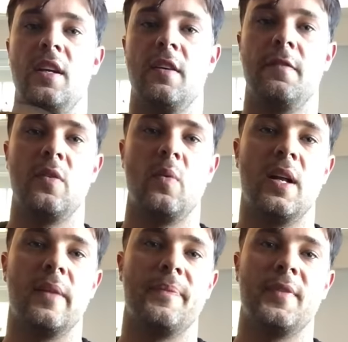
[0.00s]
if you
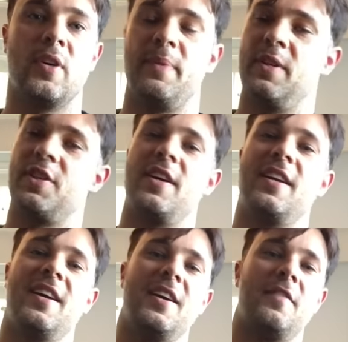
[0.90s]
will. hope you enjoyed.
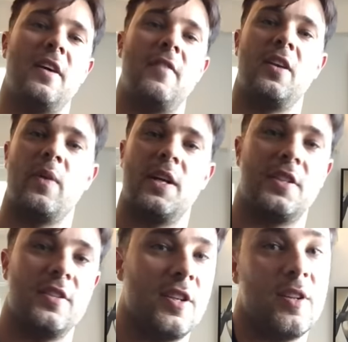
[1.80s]
If you have any
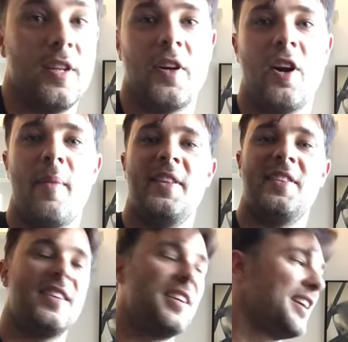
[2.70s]
questions, you know, leave a comment
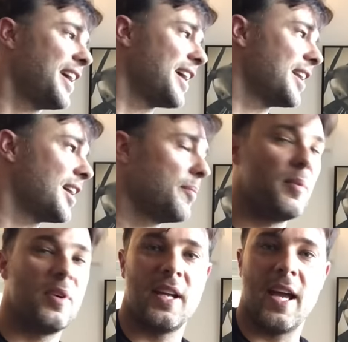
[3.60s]
and I'll be
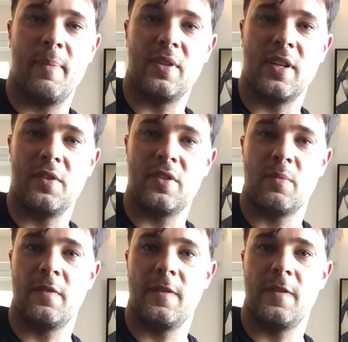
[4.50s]
more than happy to give you some more